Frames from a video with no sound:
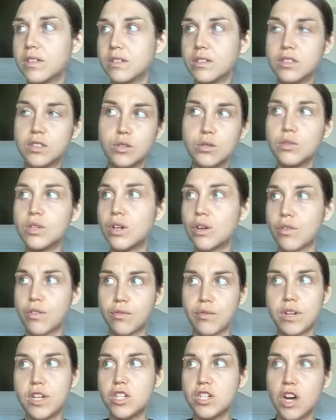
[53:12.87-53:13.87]
do your
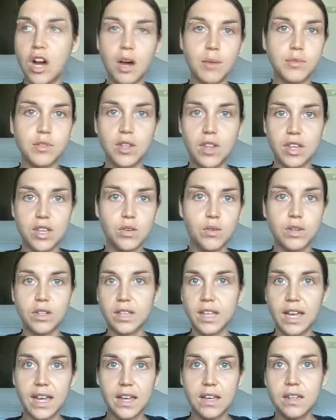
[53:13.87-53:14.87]
three jobs so that you can
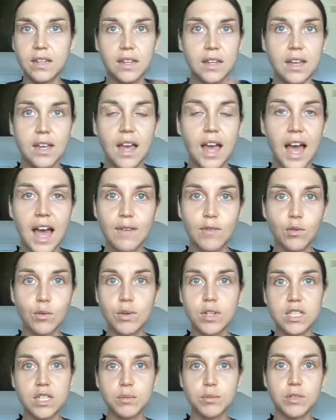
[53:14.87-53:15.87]
like have a
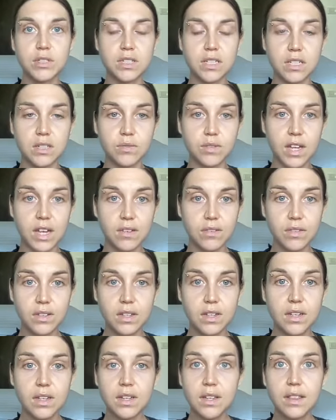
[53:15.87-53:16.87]
reasonable sense of life.
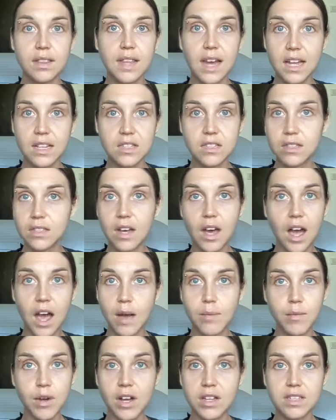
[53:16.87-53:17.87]
That's
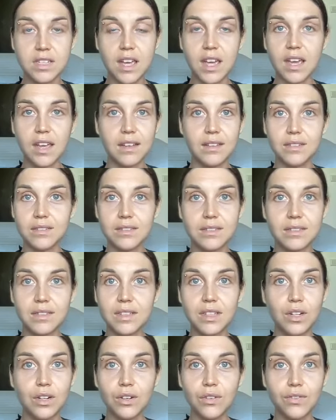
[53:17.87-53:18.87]
I'm not saying
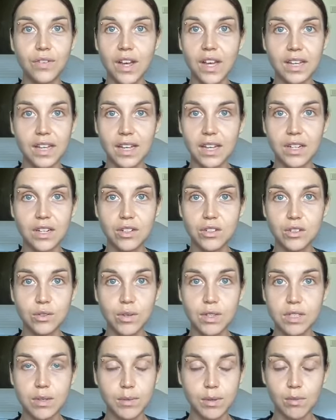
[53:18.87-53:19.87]
you're failing and you're
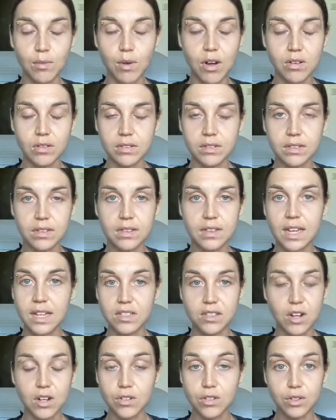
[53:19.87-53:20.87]
doing something wrong.
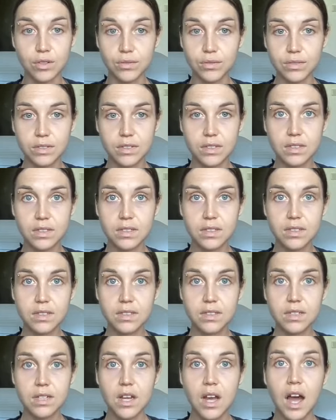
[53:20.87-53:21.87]
That's not true.
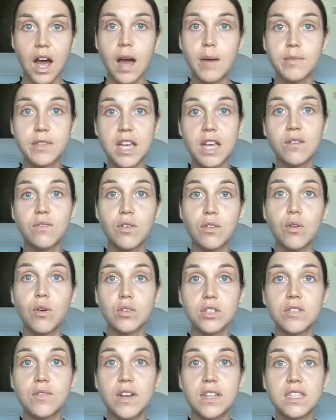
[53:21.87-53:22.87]
I'm saying for
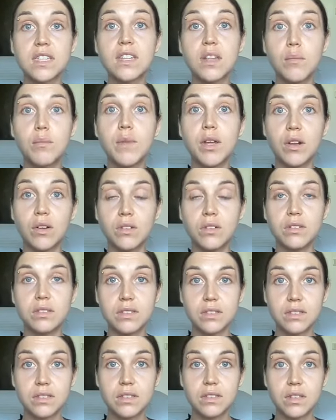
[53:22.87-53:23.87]
those of us in the middle
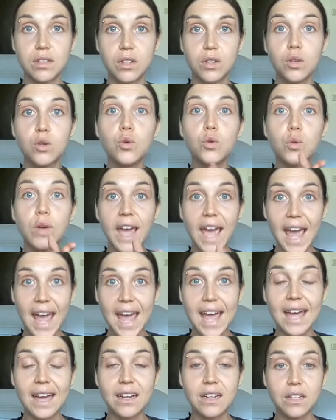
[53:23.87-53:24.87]
who
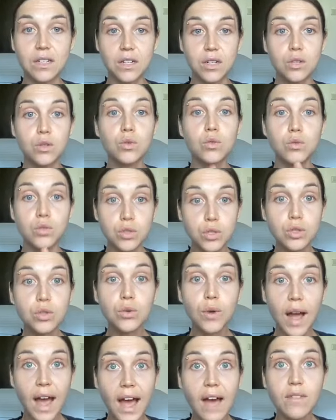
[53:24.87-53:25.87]
can, who do
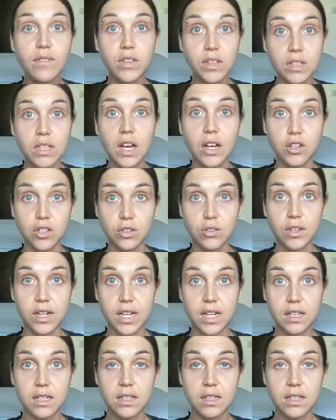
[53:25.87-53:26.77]
have the luxury